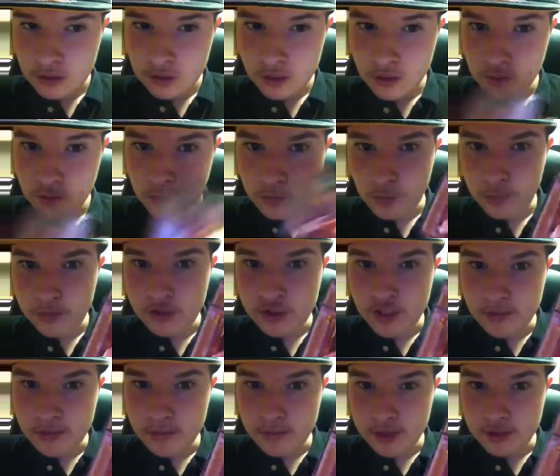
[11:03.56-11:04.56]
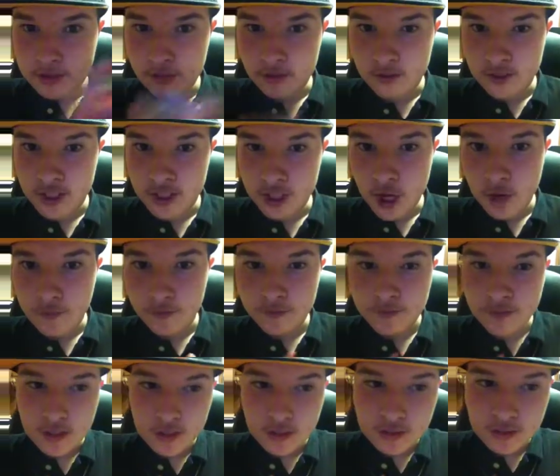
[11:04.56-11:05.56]
It was one with Jinbuster and King
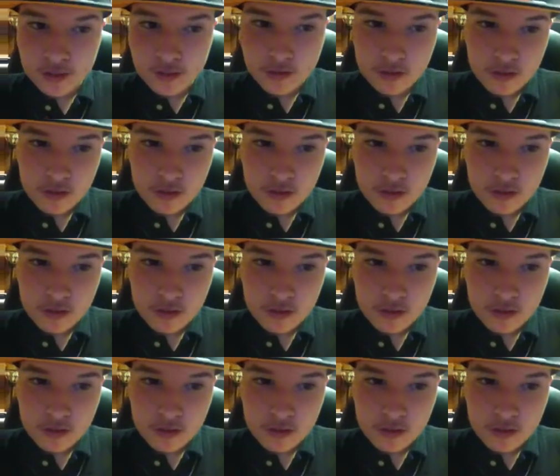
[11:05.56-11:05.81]
Overfiend.